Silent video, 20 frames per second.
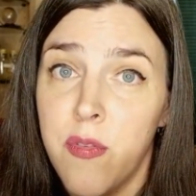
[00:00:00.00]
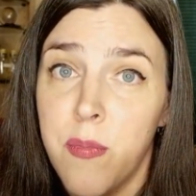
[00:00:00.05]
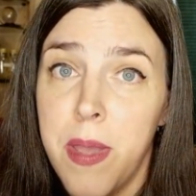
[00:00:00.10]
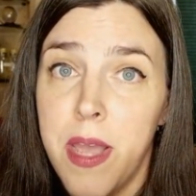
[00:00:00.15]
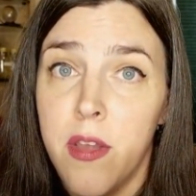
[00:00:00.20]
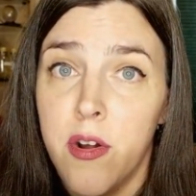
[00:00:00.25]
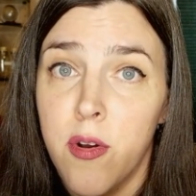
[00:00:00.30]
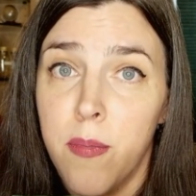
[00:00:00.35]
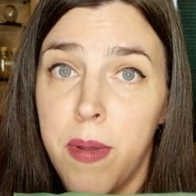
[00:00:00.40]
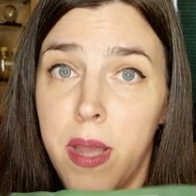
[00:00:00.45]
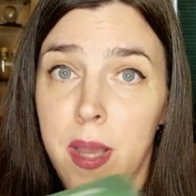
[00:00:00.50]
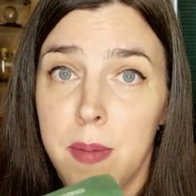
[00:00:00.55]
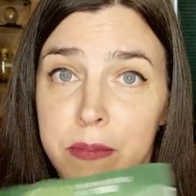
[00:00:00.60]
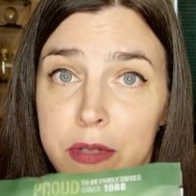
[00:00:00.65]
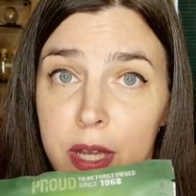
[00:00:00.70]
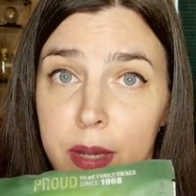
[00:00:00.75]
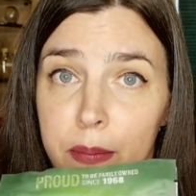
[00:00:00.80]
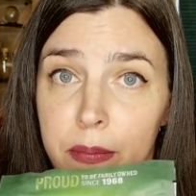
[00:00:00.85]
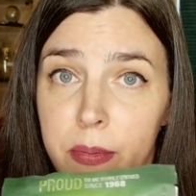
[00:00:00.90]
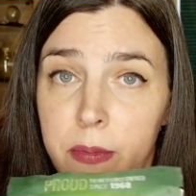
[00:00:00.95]
popped
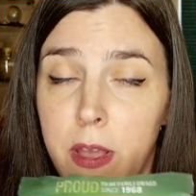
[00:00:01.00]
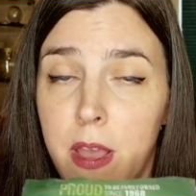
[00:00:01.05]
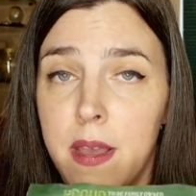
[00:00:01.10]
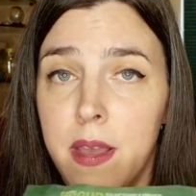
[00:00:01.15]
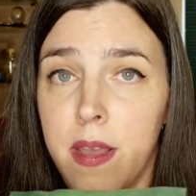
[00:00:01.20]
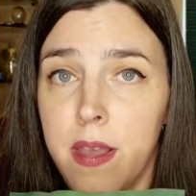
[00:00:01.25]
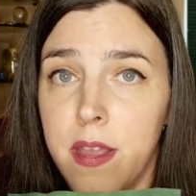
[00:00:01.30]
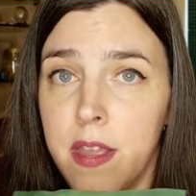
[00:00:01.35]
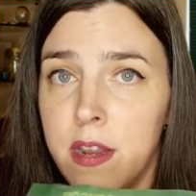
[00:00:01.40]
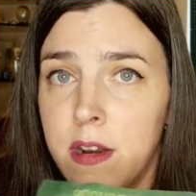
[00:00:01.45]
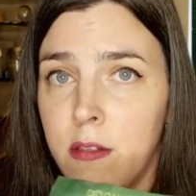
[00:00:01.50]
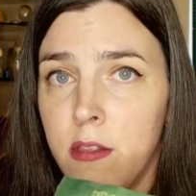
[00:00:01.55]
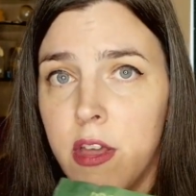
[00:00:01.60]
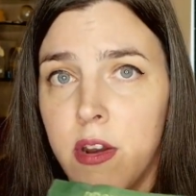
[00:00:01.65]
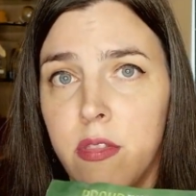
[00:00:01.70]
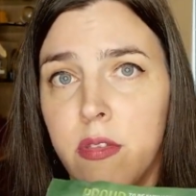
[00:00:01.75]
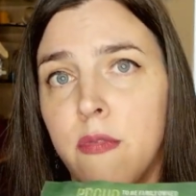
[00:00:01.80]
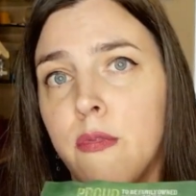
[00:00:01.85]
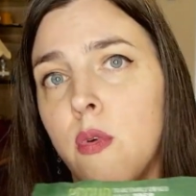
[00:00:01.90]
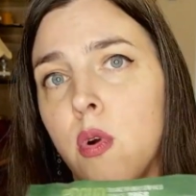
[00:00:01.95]
up in a lot of
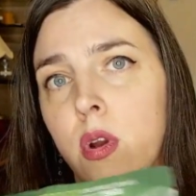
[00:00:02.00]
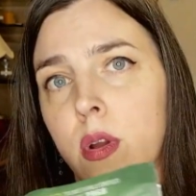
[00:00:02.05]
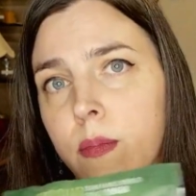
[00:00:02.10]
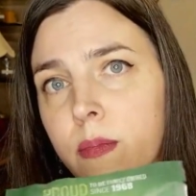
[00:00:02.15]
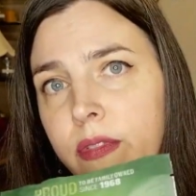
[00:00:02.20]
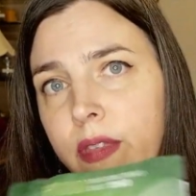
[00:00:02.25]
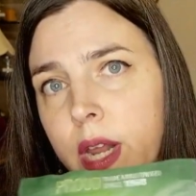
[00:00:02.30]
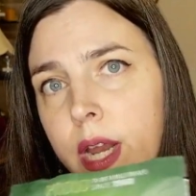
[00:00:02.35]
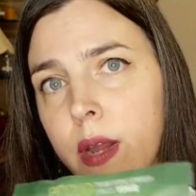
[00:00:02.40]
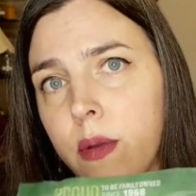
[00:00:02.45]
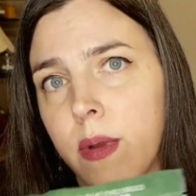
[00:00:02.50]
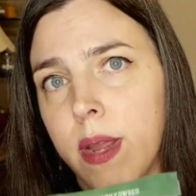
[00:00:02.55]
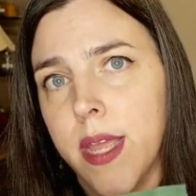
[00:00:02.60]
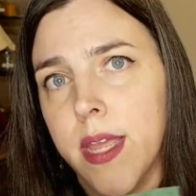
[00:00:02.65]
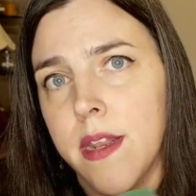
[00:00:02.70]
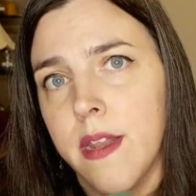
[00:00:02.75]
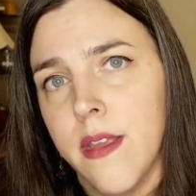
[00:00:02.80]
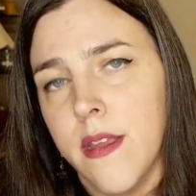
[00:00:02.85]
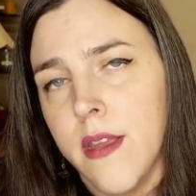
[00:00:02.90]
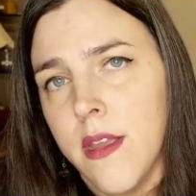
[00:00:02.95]
the forums that I
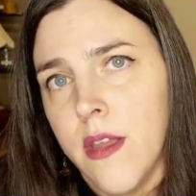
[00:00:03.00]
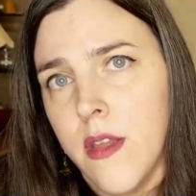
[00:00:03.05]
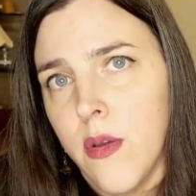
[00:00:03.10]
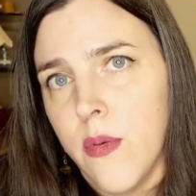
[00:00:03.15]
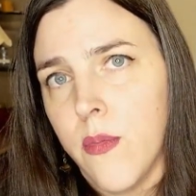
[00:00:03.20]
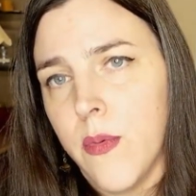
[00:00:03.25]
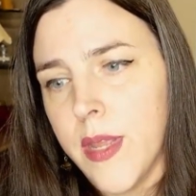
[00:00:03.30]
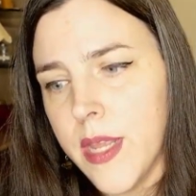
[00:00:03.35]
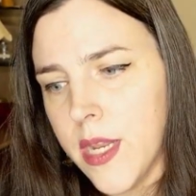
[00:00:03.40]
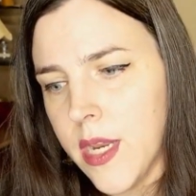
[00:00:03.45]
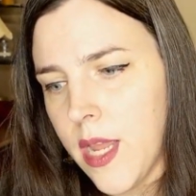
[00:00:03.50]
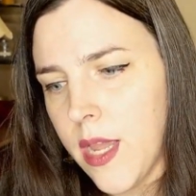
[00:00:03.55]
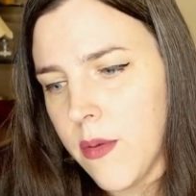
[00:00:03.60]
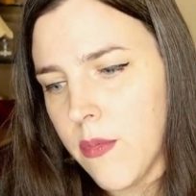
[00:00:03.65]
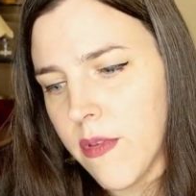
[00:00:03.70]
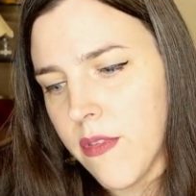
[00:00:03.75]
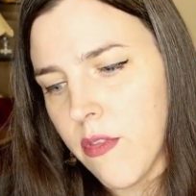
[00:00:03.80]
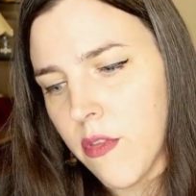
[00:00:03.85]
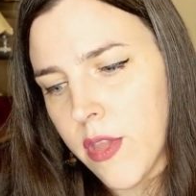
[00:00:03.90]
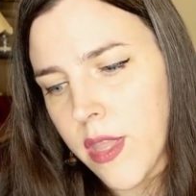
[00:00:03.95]
read when I
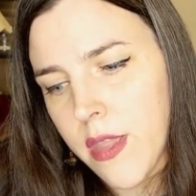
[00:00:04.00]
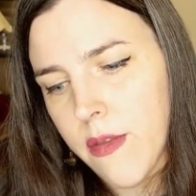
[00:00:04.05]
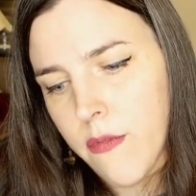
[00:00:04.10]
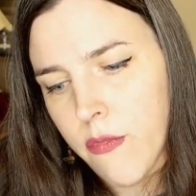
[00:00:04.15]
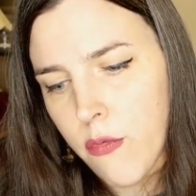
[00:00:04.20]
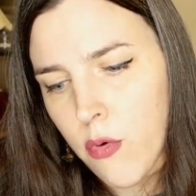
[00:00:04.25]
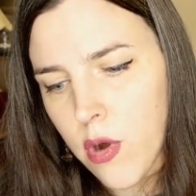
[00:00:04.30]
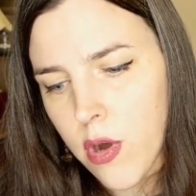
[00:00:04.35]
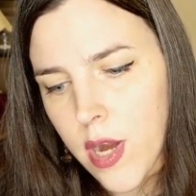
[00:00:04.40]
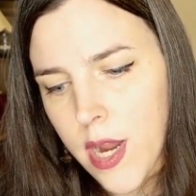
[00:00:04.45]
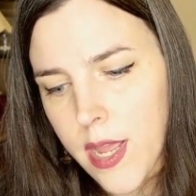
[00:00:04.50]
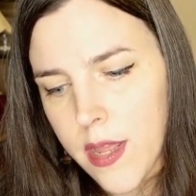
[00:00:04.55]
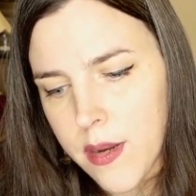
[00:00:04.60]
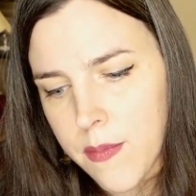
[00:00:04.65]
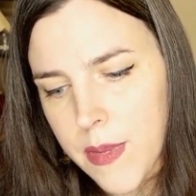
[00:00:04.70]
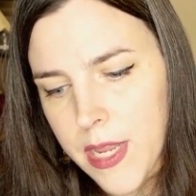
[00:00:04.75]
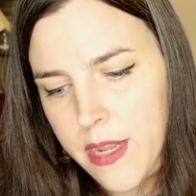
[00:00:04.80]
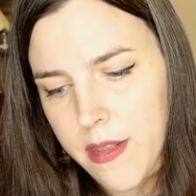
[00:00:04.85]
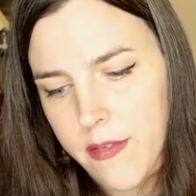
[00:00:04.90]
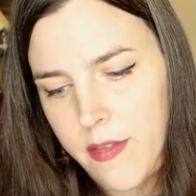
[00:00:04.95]
was looking for how to
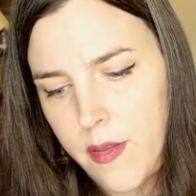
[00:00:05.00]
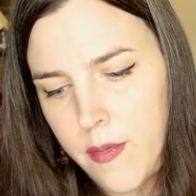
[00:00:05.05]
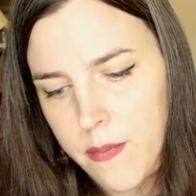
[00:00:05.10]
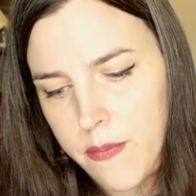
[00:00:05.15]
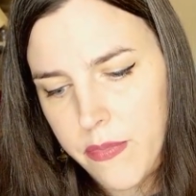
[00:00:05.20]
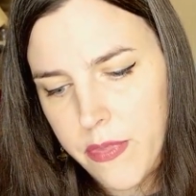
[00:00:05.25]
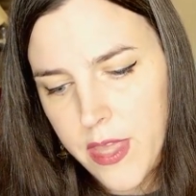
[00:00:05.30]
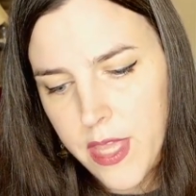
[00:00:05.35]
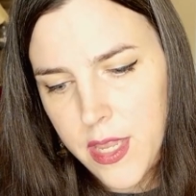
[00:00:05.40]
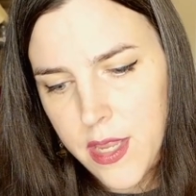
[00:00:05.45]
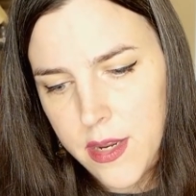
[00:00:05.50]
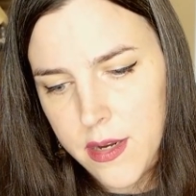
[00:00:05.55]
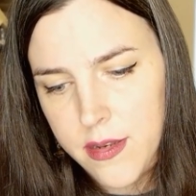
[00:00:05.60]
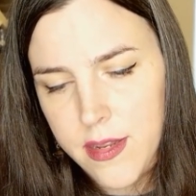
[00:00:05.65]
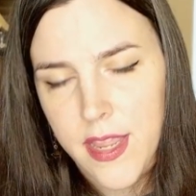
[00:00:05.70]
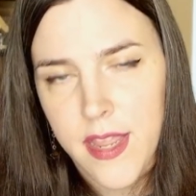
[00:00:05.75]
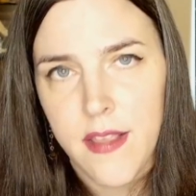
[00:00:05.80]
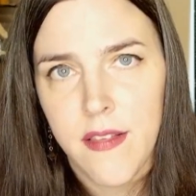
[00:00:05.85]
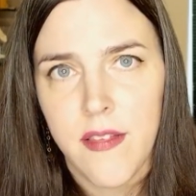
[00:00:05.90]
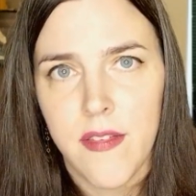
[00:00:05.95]
make something
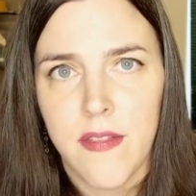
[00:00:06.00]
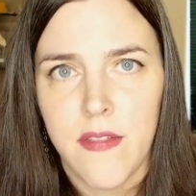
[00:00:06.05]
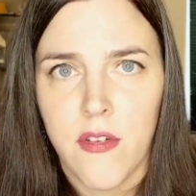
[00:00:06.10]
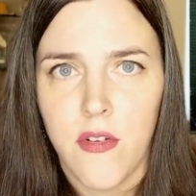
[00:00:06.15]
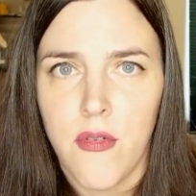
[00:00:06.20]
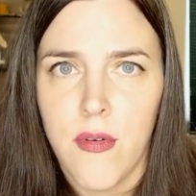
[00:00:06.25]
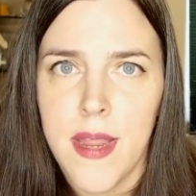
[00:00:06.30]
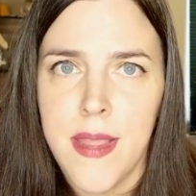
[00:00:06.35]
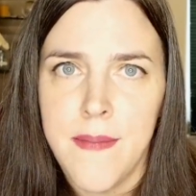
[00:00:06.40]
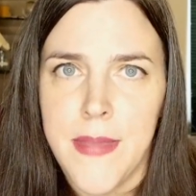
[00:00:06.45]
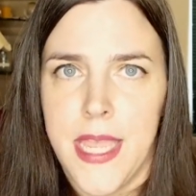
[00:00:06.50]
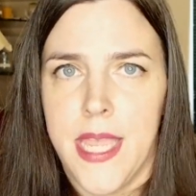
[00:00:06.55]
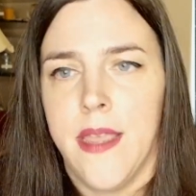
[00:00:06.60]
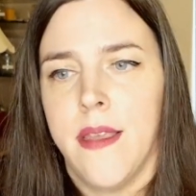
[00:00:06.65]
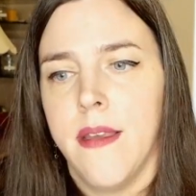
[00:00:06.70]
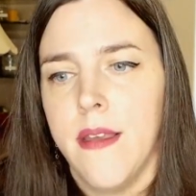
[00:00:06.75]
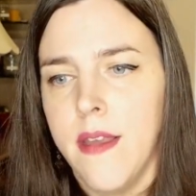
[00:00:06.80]
taste creamy.